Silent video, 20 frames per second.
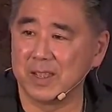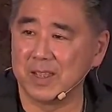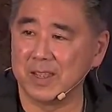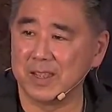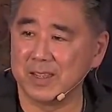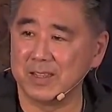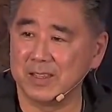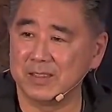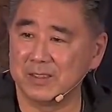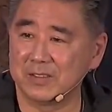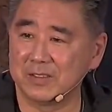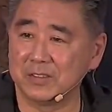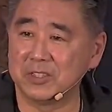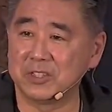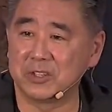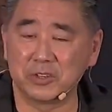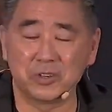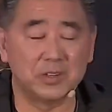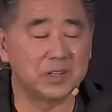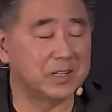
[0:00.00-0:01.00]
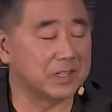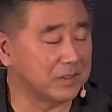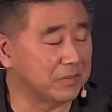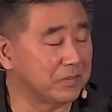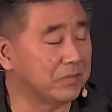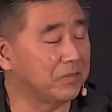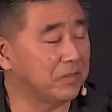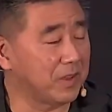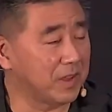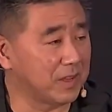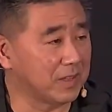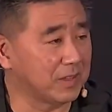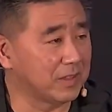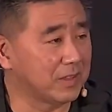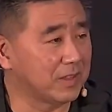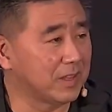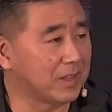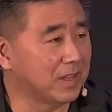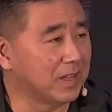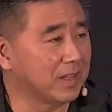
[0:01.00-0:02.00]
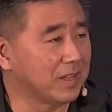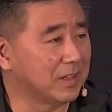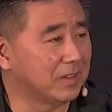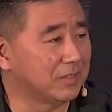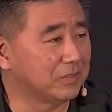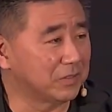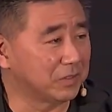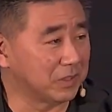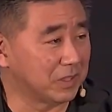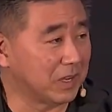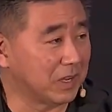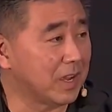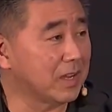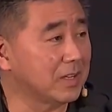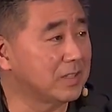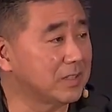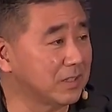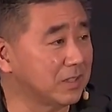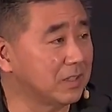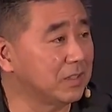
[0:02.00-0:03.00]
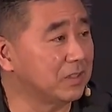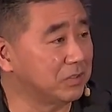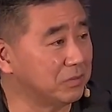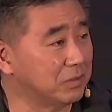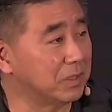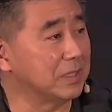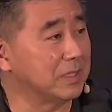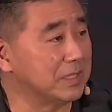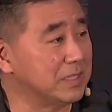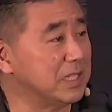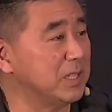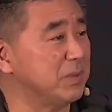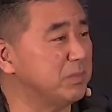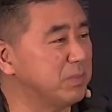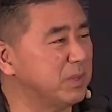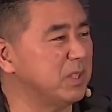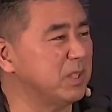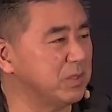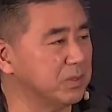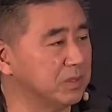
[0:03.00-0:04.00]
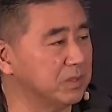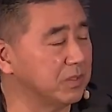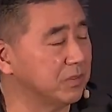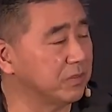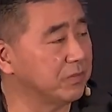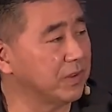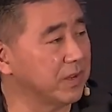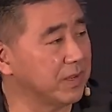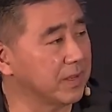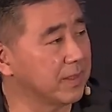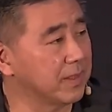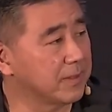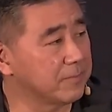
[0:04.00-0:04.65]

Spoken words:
in the journey of faith for God to really deepen you in your faith.